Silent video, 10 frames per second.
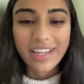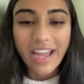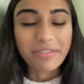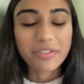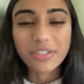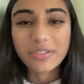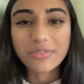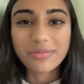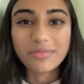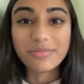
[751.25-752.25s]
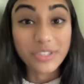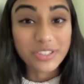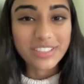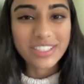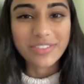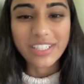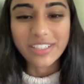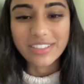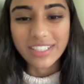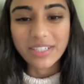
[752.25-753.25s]
everyone who views this
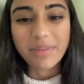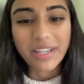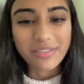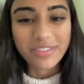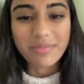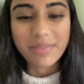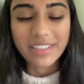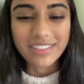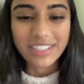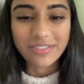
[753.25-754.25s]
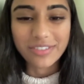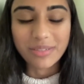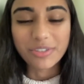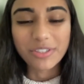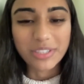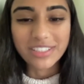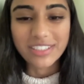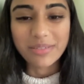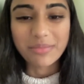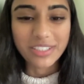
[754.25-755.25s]
video is going to benefit immensely from your
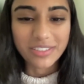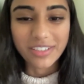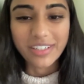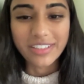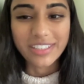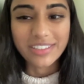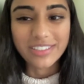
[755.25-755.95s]
wisdom and your knowledge.